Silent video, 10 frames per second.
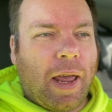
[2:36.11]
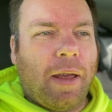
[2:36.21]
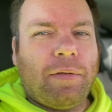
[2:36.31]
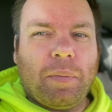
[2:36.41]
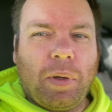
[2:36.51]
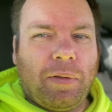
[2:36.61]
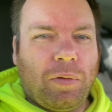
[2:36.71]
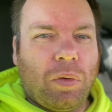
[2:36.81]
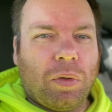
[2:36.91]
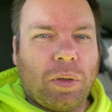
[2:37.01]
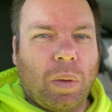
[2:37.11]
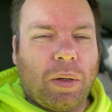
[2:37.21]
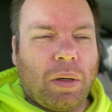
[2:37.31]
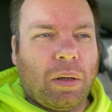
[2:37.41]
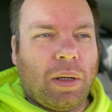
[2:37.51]
ever before to
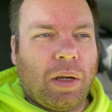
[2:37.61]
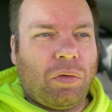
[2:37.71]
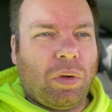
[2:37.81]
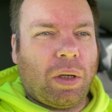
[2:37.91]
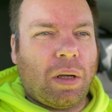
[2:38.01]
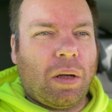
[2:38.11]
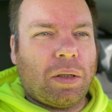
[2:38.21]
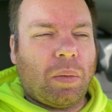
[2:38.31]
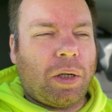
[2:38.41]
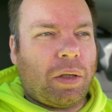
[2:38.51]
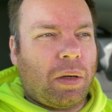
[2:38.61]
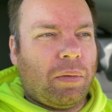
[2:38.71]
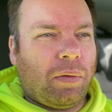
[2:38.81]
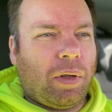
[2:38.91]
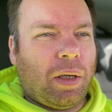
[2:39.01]
own an electric car so i don't
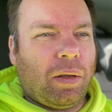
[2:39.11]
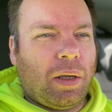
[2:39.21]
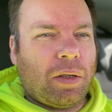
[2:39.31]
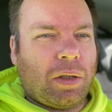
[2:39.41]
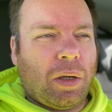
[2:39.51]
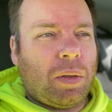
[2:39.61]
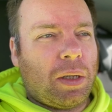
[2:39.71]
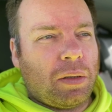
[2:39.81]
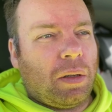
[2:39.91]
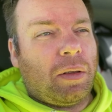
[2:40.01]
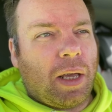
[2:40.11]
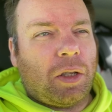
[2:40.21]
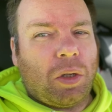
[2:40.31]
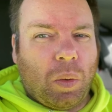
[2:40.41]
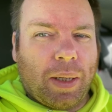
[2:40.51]
think the excuse is that they're
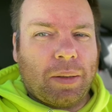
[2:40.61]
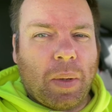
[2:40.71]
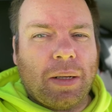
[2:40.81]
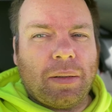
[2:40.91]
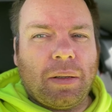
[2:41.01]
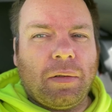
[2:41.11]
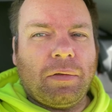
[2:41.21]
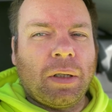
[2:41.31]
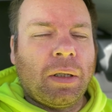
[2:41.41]
too expensive